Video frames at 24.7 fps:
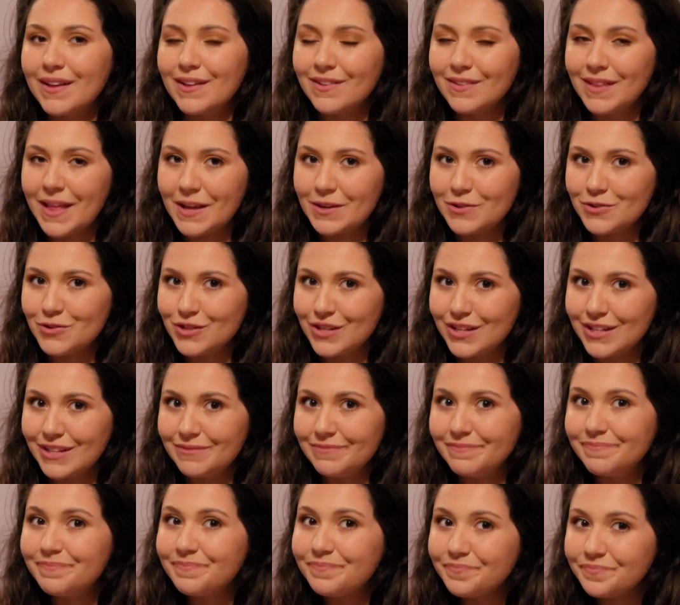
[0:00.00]
collection
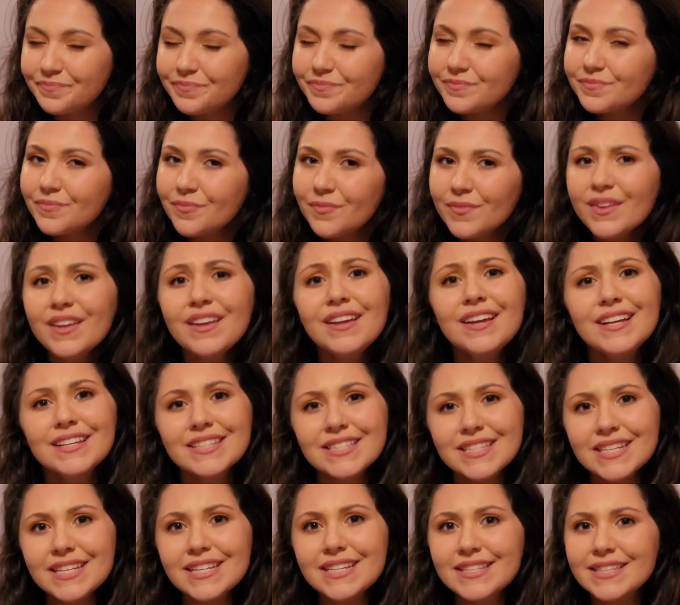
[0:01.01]
because
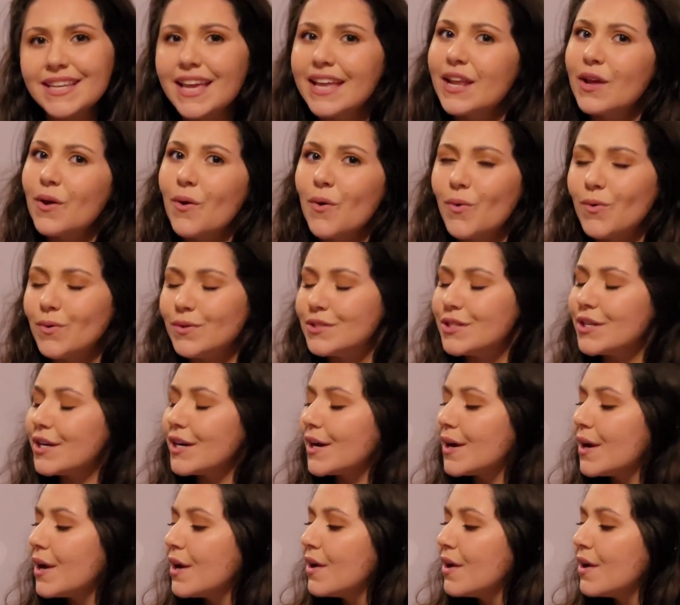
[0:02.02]
it is getting older,